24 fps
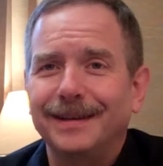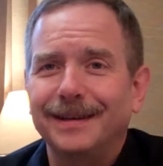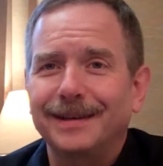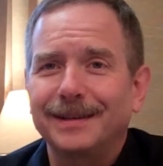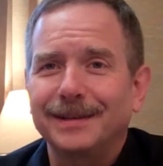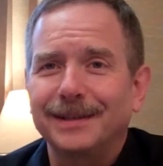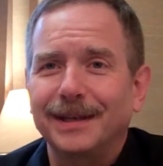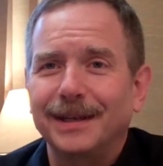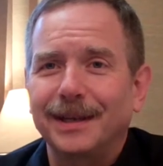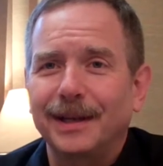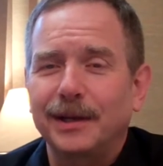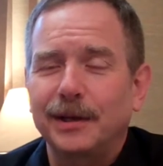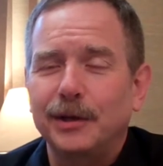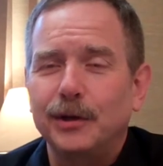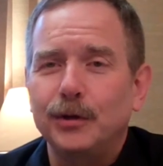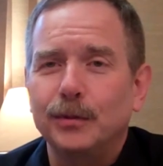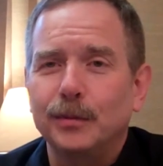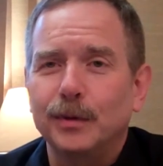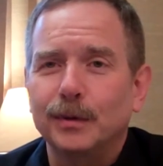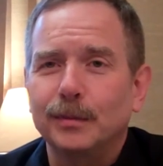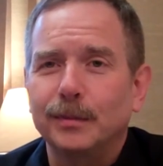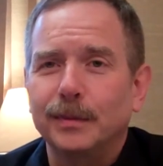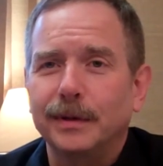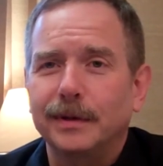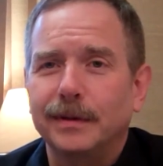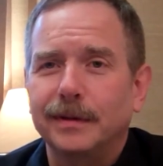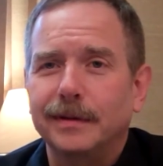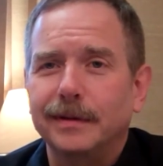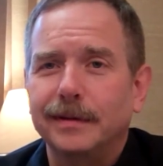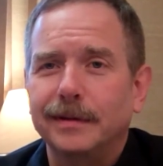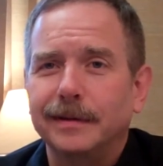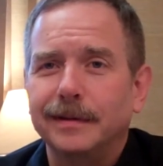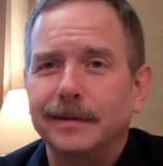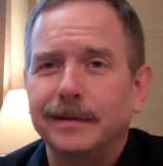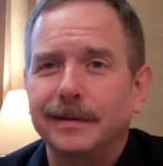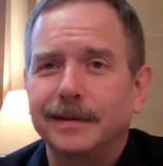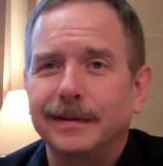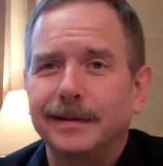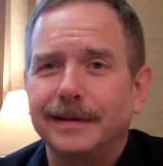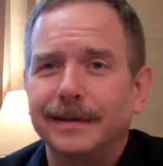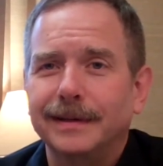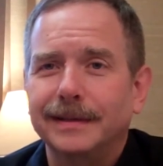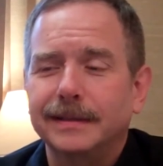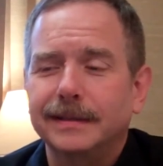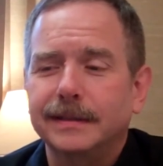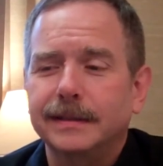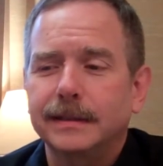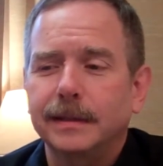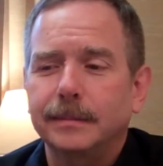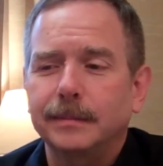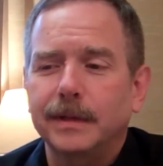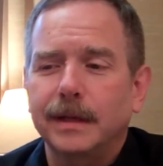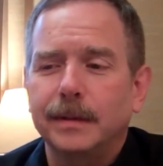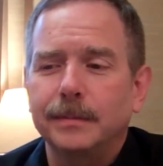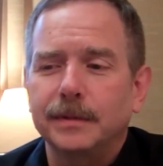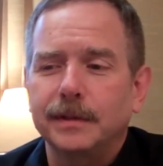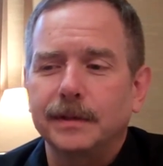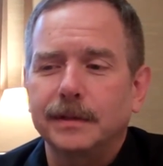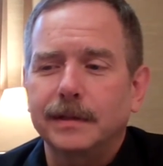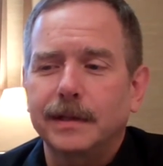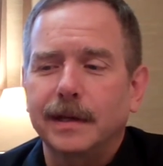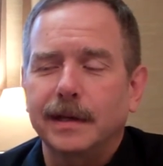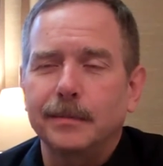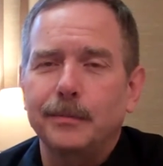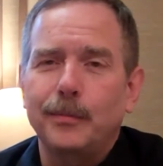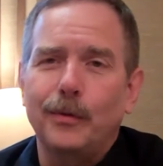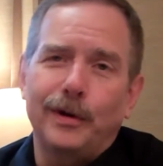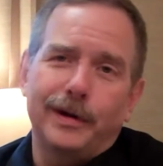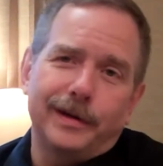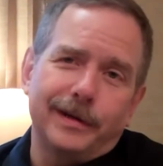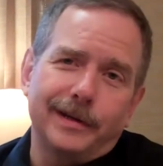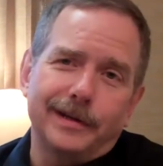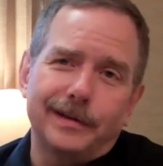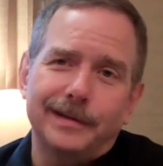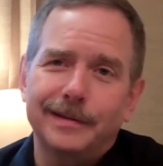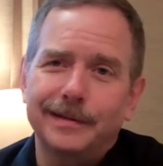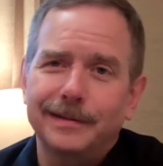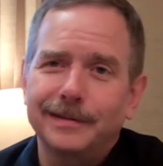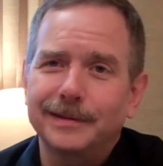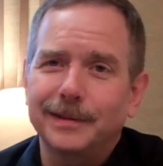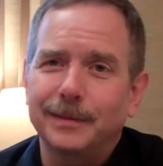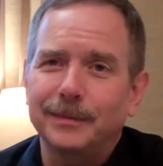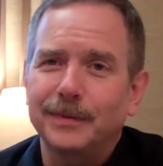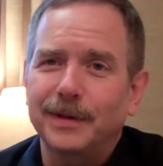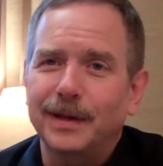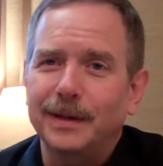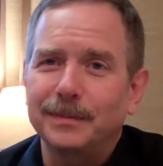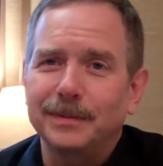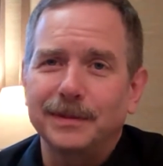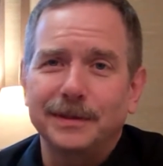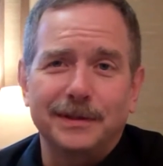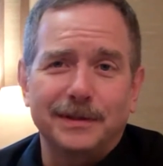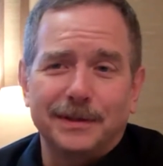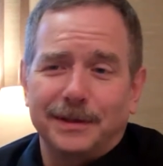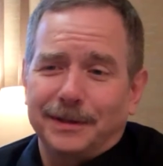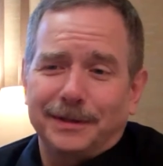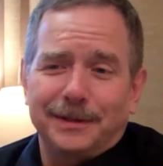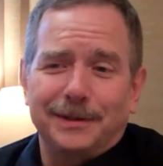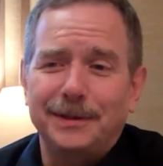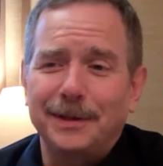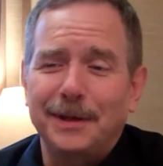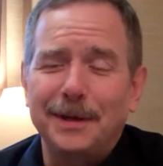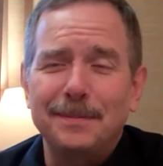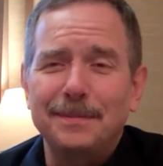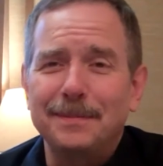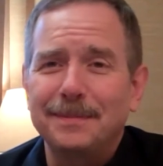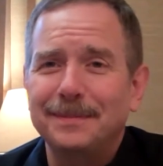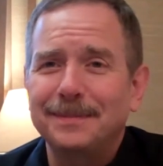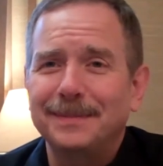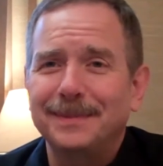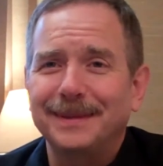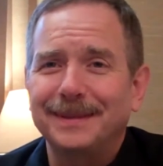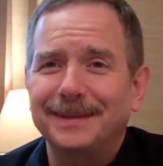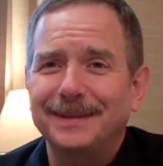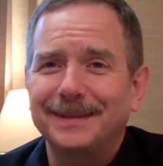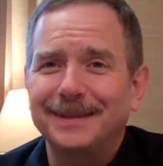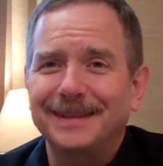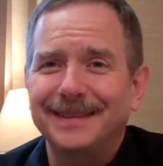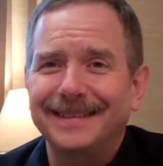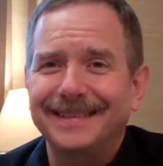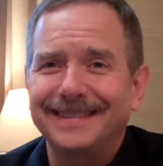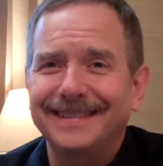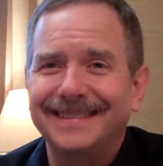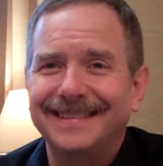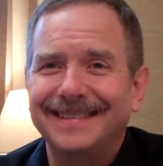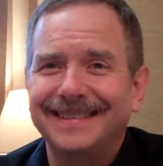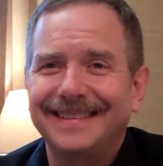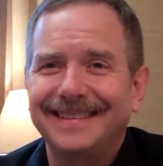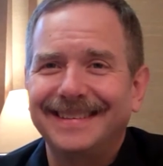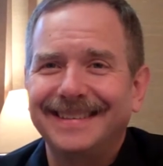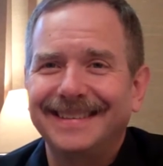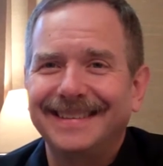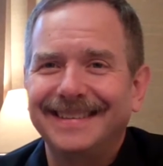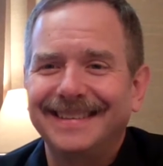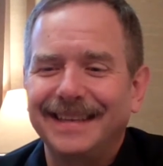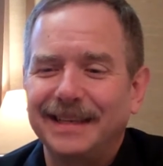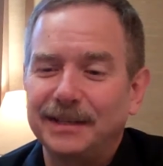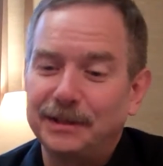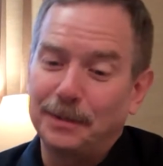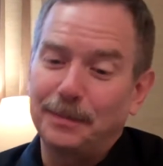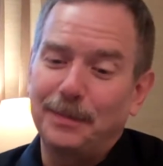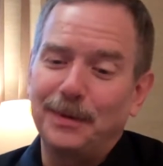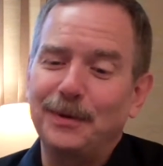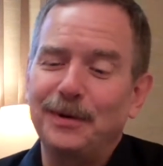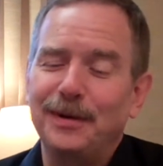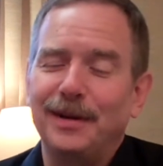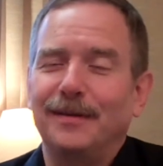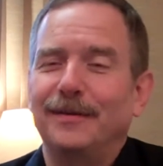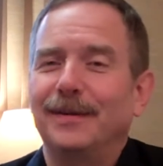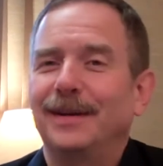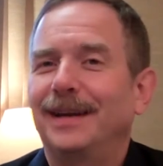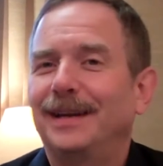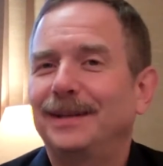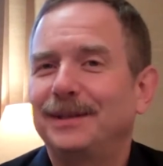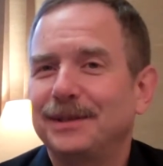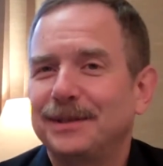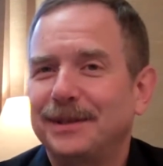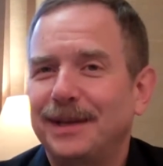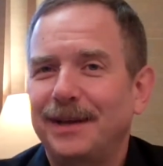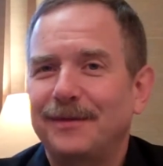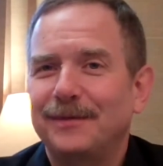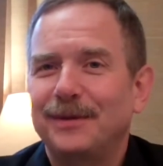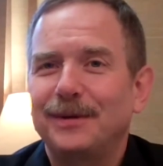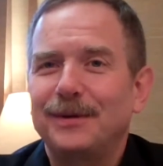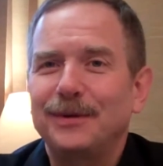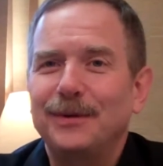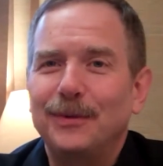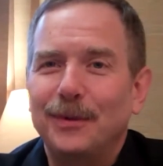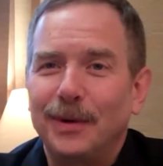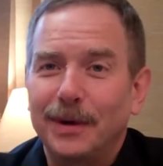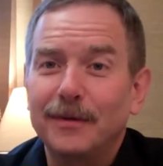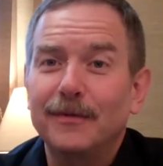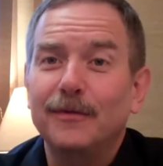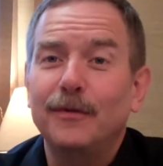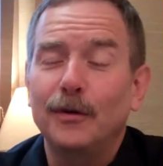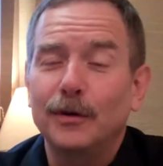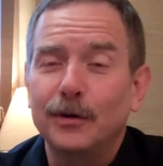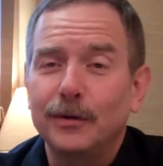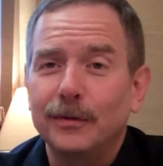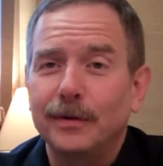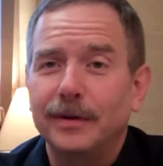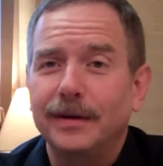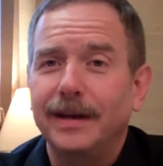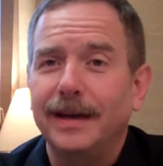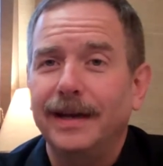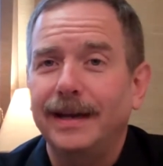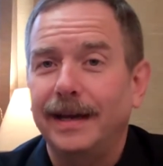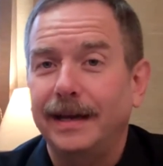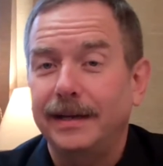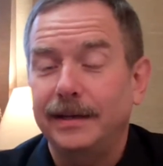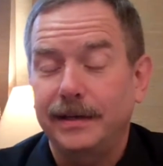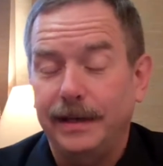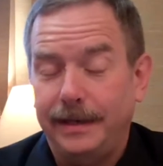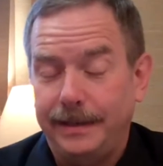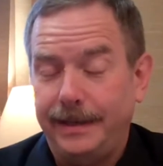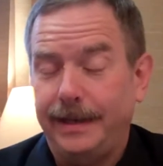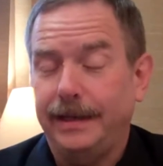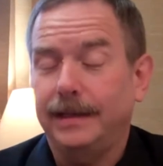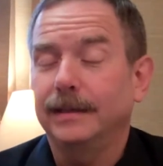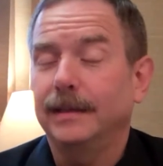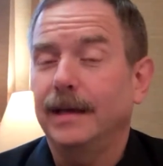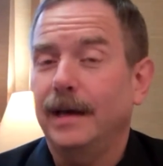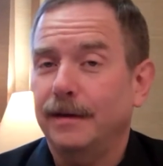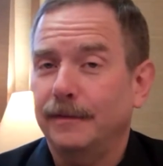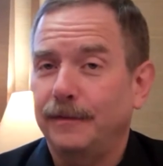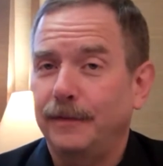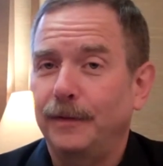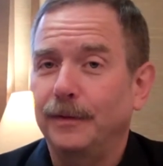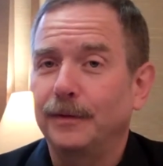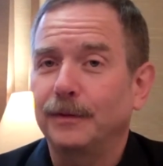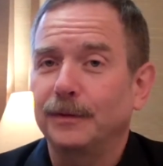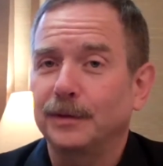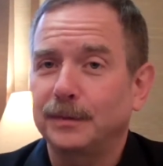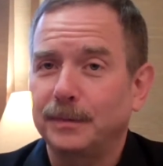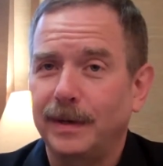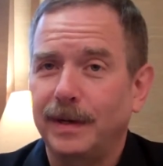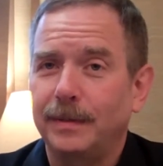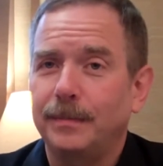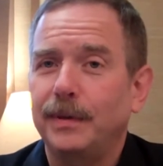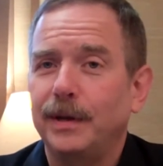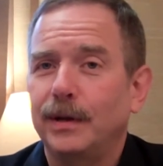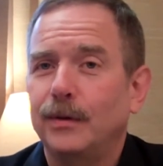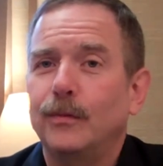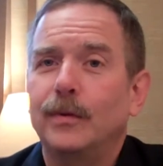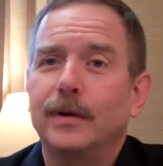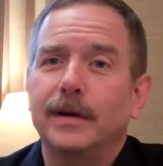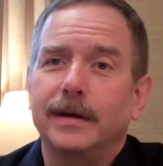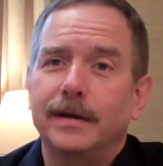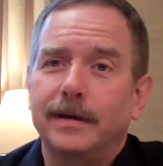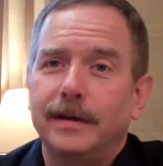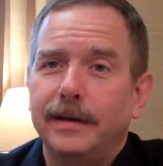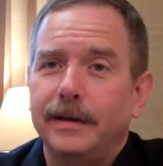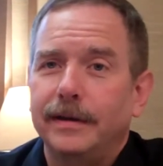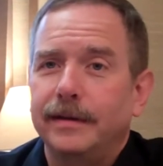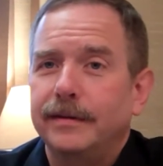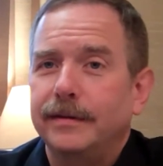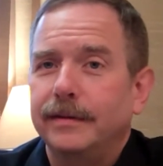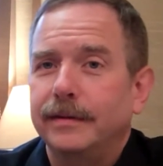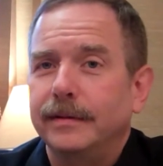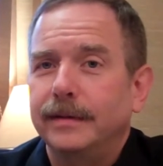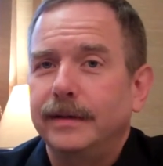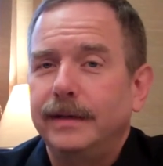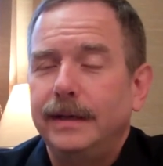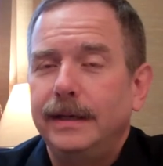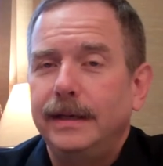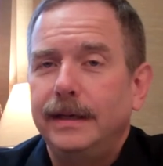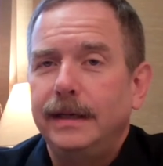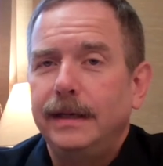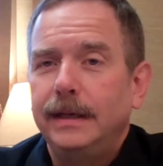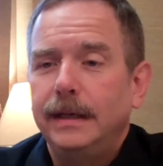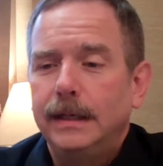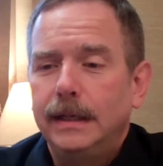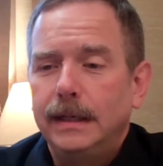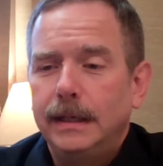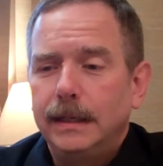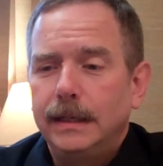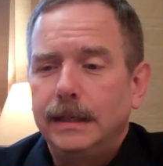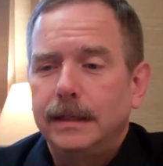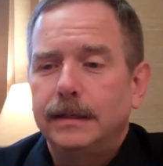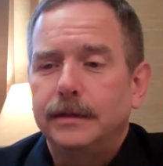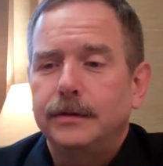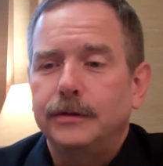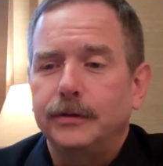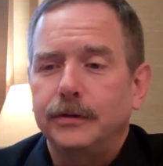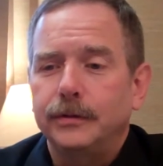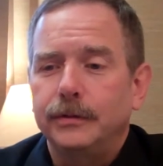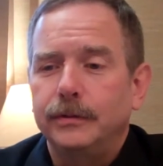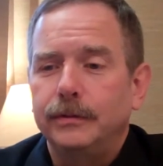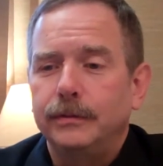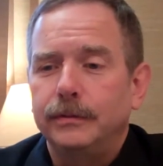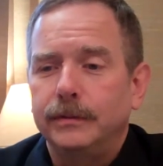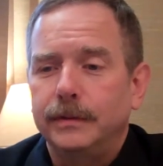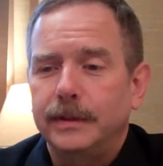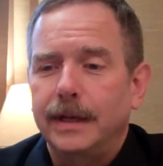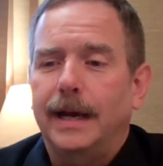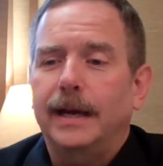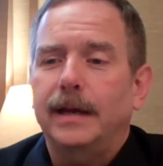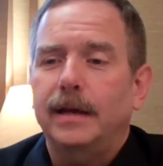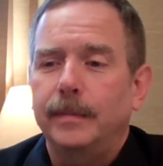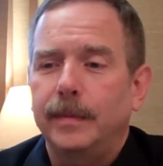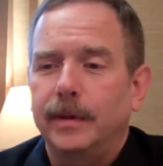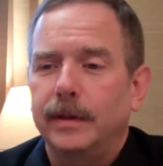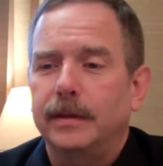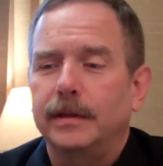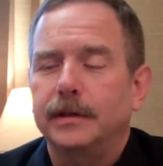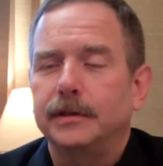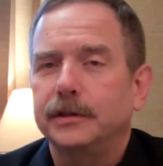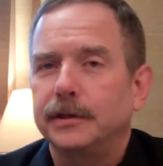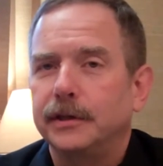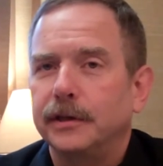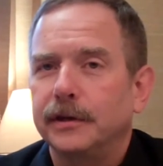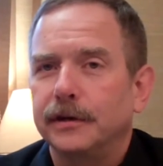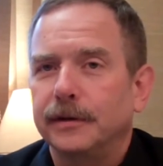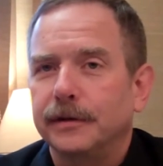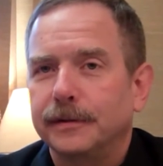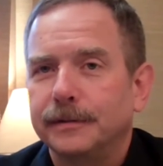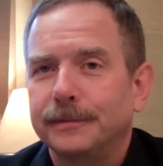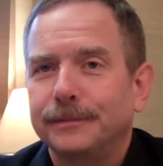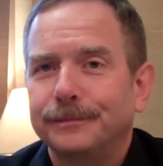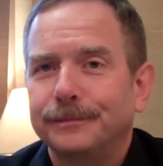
because I like humor, but sometimes it's kind of poignant, sometimes it's just dumb. That's the beauty of it. I just have to do one photo a day. I take a lot of photos, but I pick one a day to document this year.